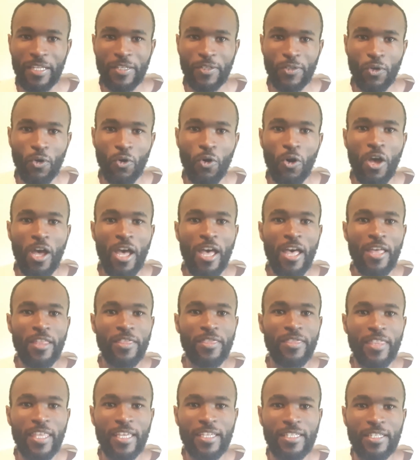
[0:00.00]
So
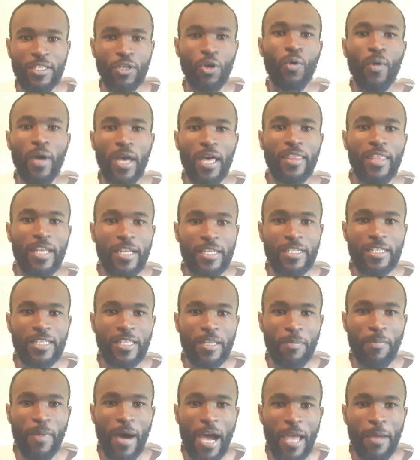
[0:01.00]
there's nowhere that
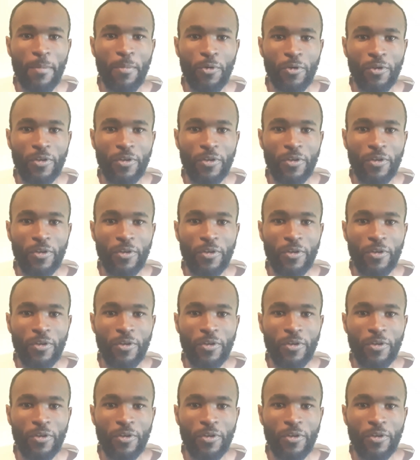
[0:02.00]
the Bible